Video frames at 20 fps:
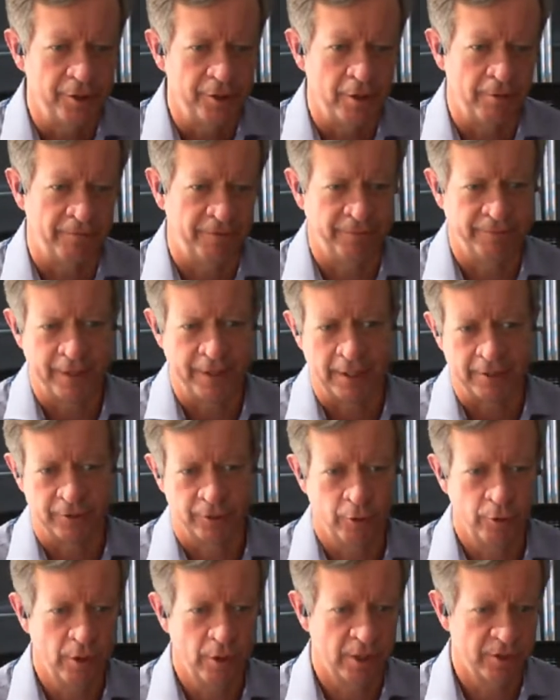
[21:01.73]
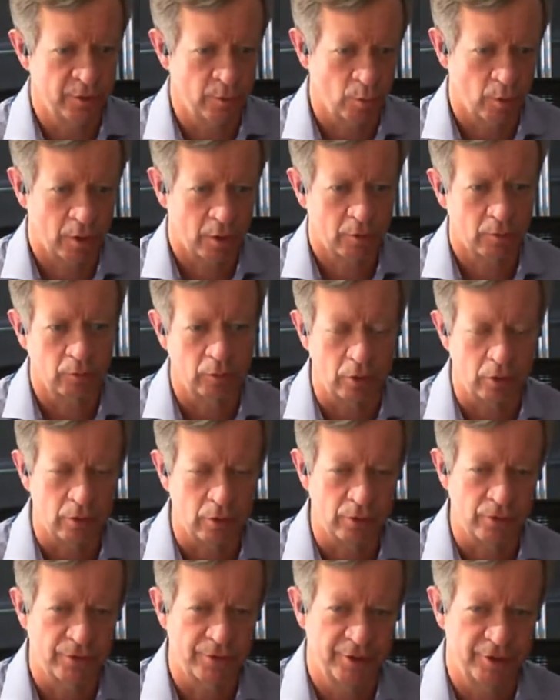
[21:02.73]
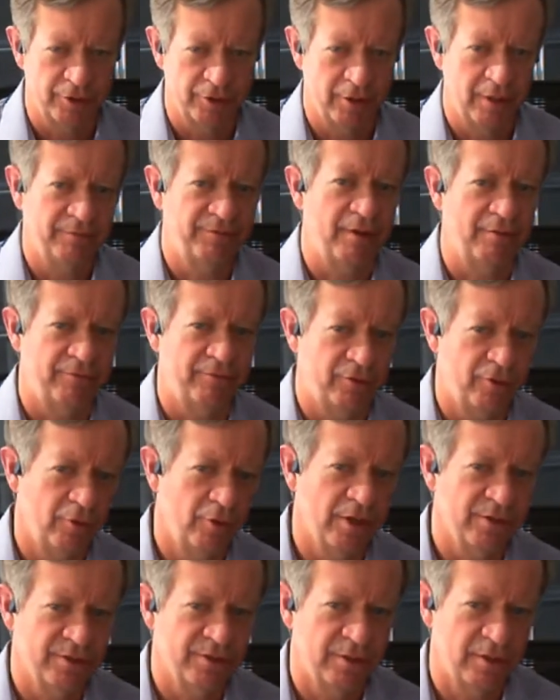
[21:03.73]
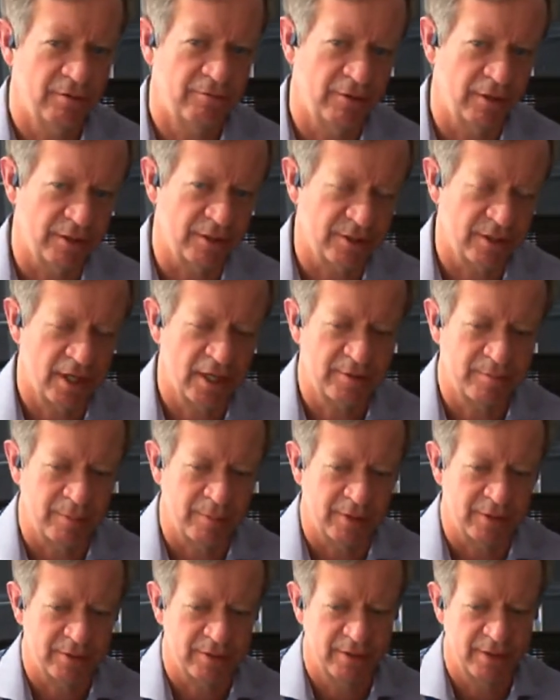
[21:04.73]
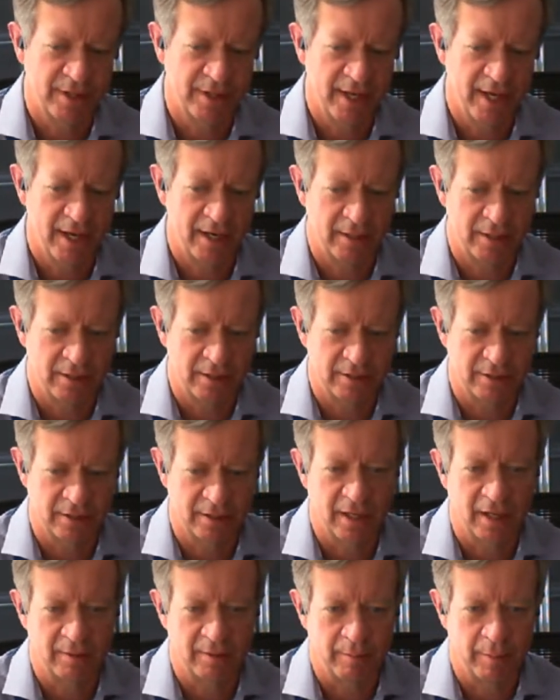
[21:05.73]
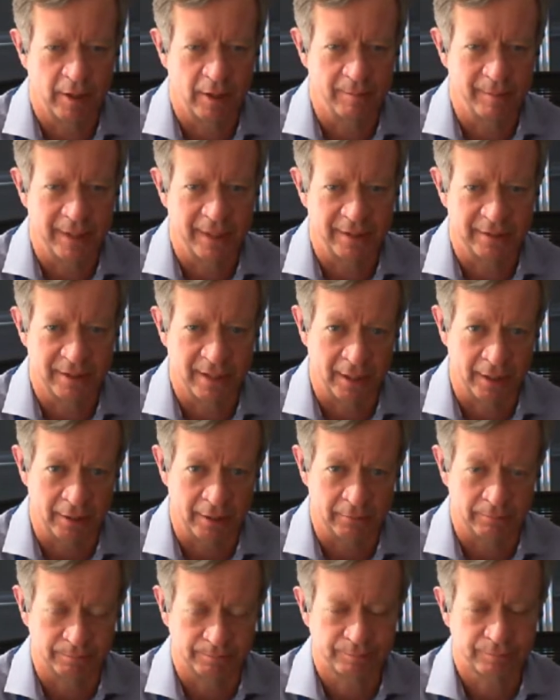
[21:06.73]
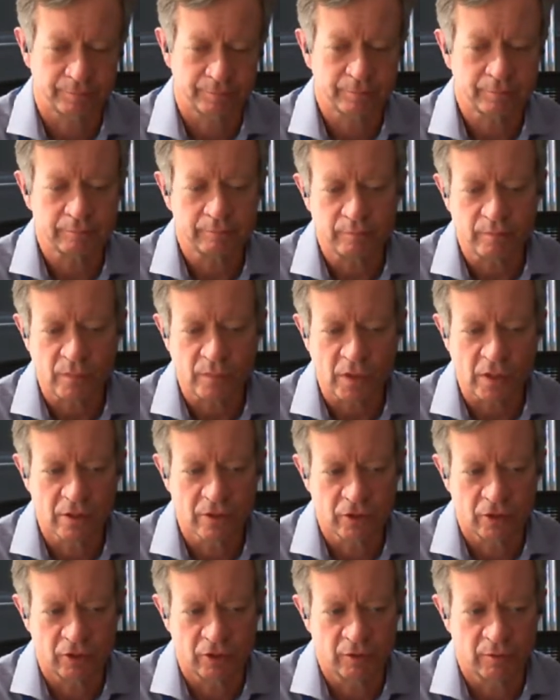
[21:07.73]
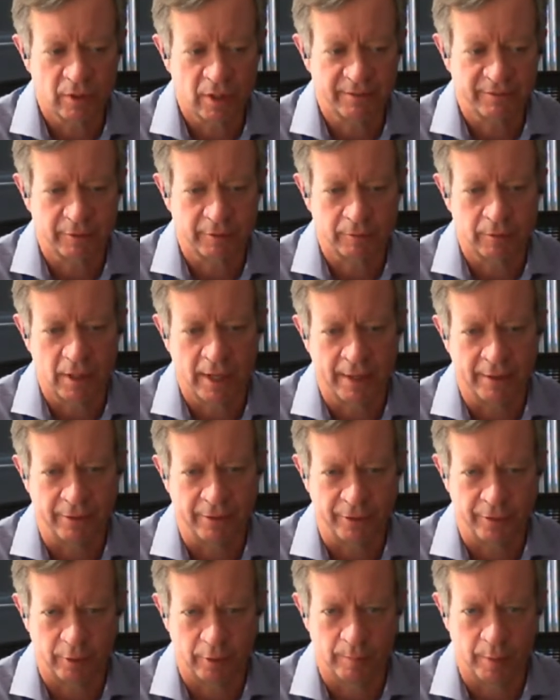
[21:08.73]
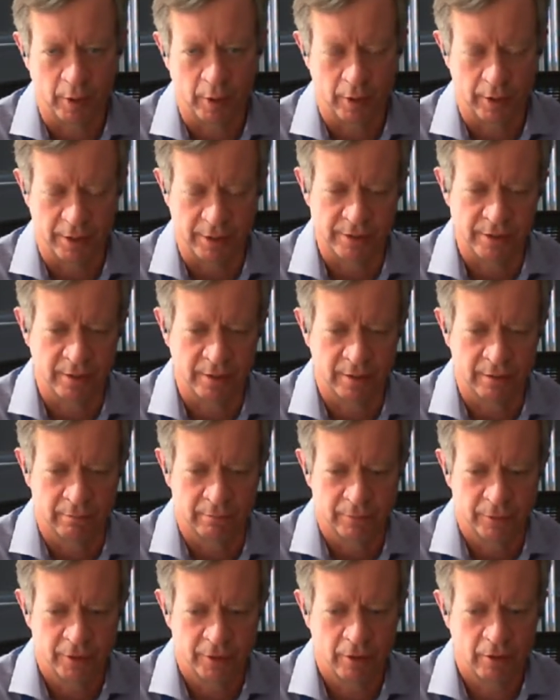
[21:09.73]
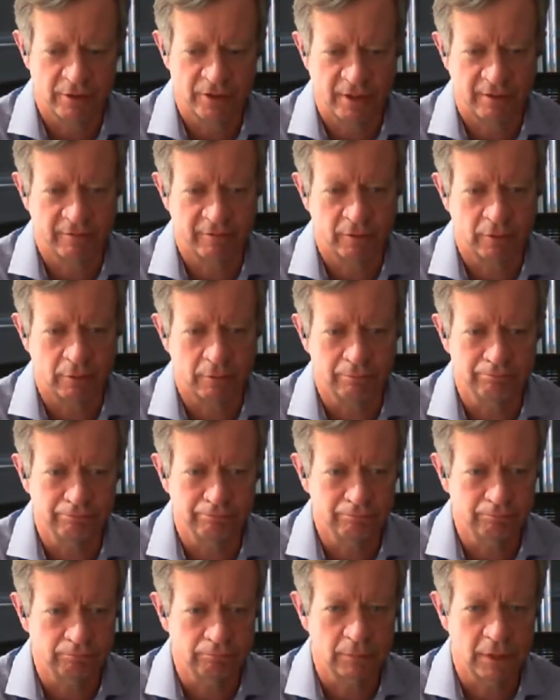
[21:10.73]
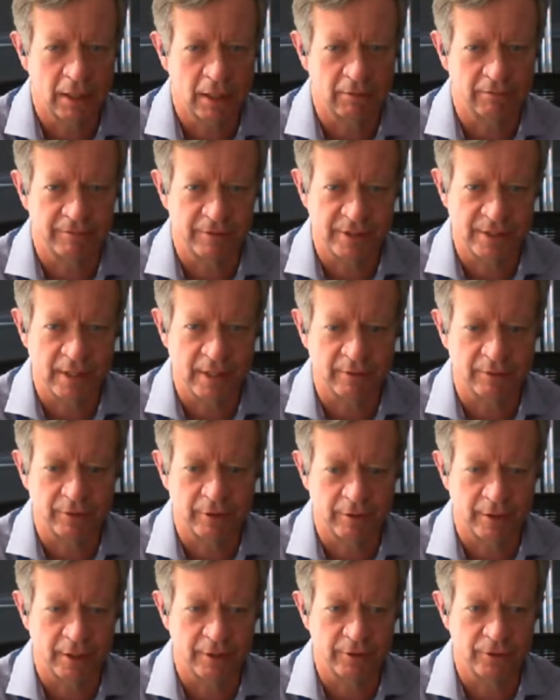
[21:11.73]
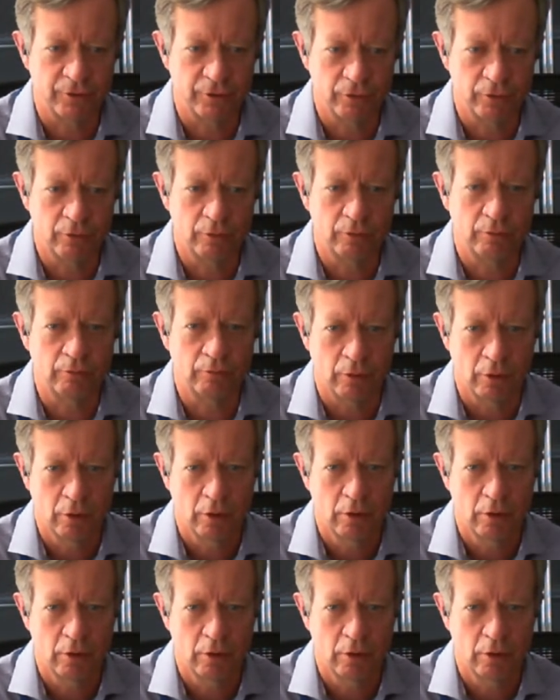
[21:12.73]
if you've got 24 work roles, then you'd have to have 24 different assessments, and that is a nightmare to maintain. So you really have to rely on third parties, and there are several outfits out there that do